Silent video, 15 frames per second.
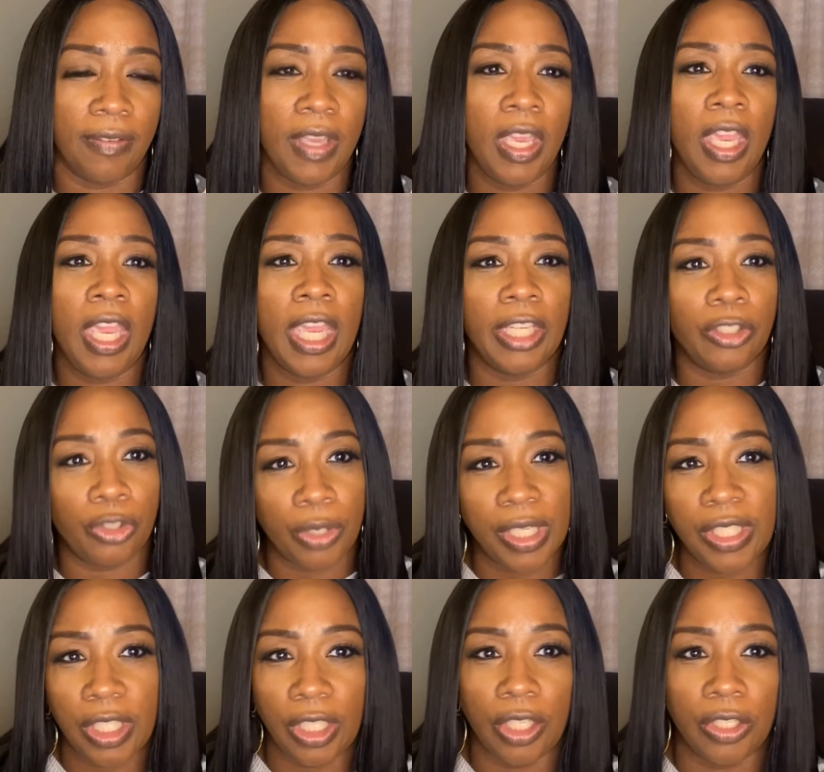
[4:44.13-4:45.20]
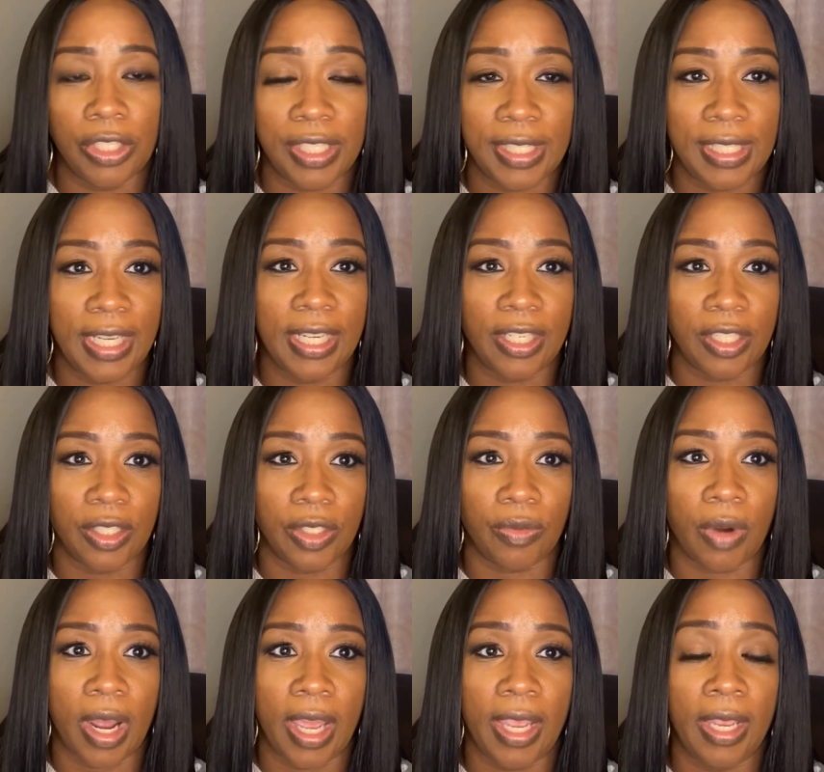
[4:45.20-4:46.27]
and trusting your decisions,
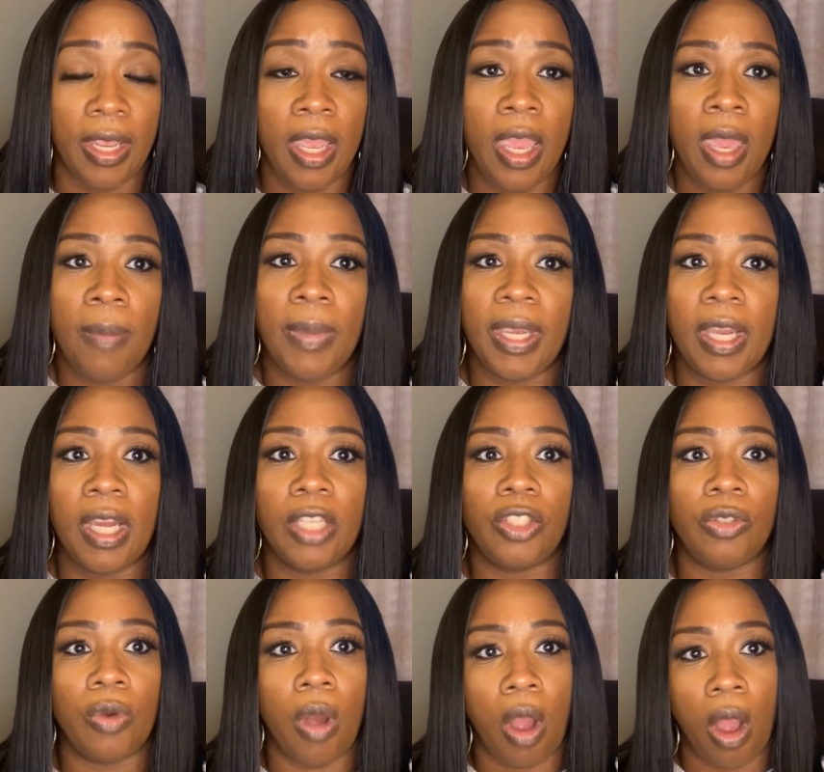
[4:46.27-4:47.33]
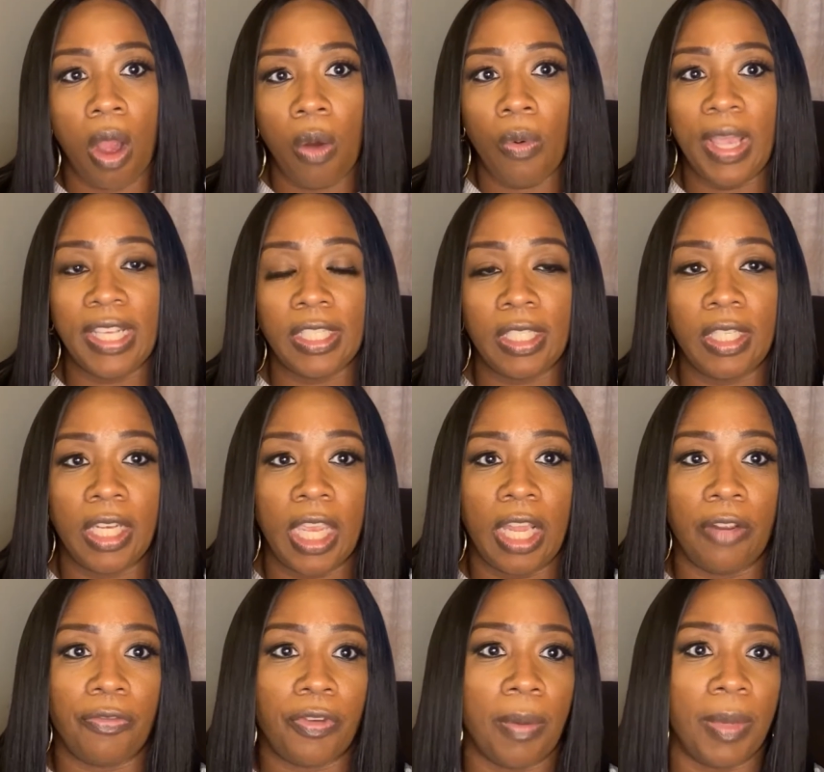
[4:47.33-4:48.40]
right? Because you always look at it
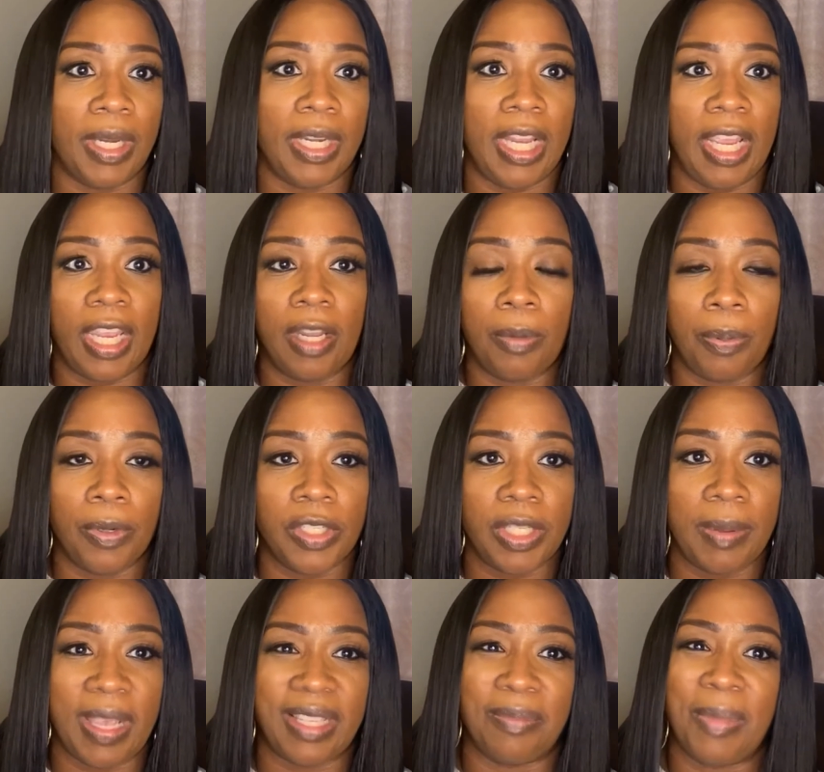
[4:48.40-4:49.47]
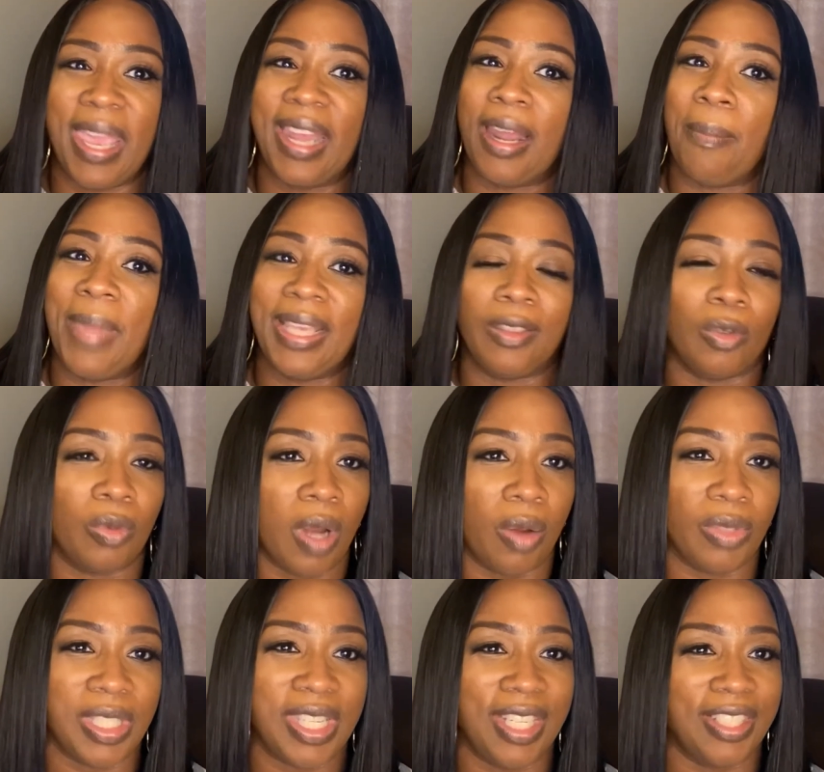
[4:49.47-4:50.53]
from a negative perspective. Man, I make the wrong
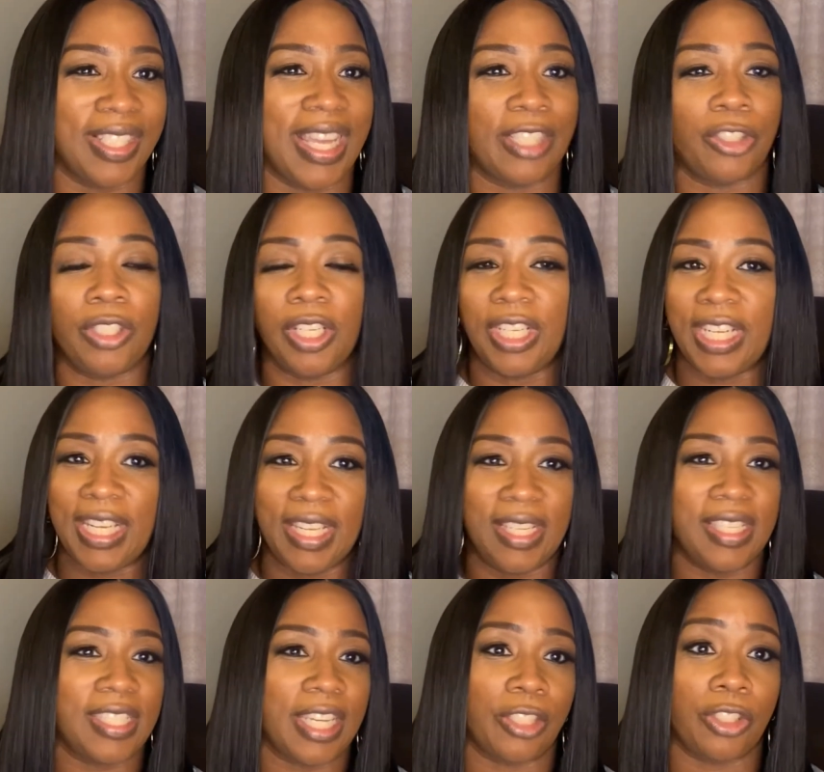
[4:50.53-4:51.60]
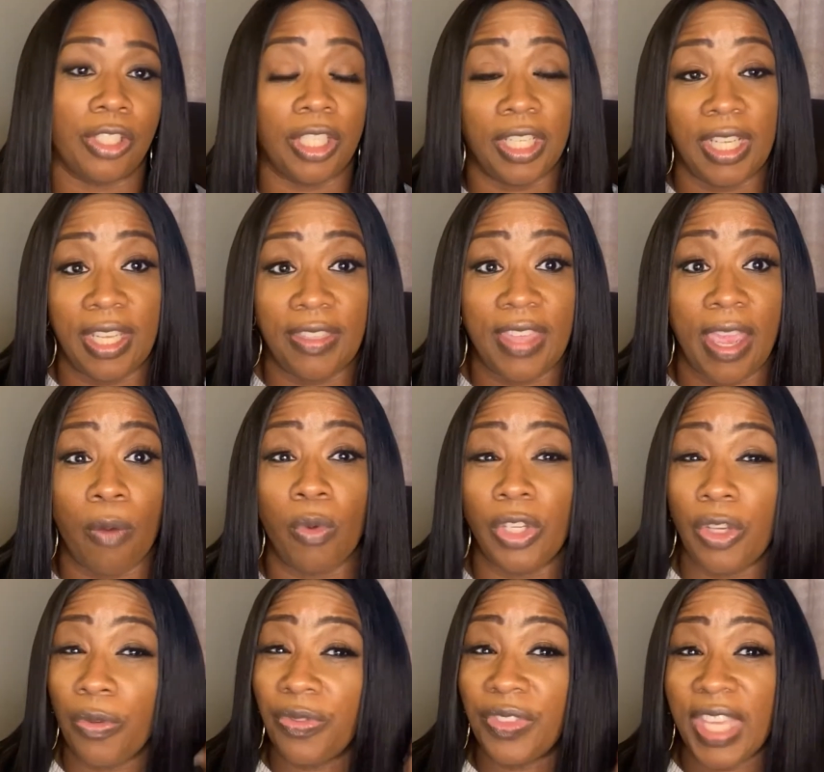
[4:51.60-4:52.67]
decision. I shouldn't have did this. I shouldn't have did that. When you
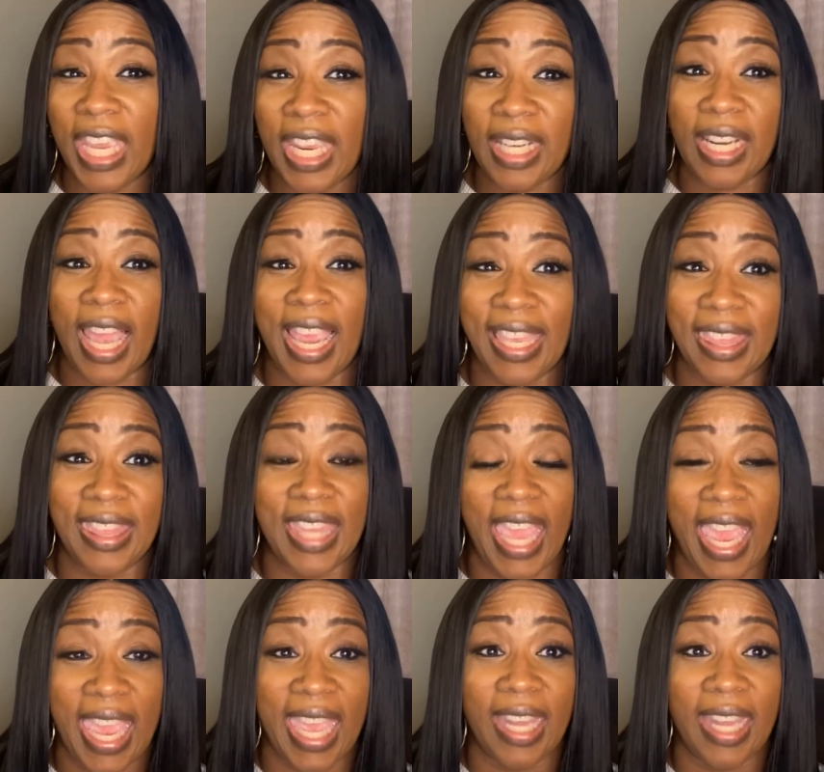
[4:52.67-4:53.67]
think like that,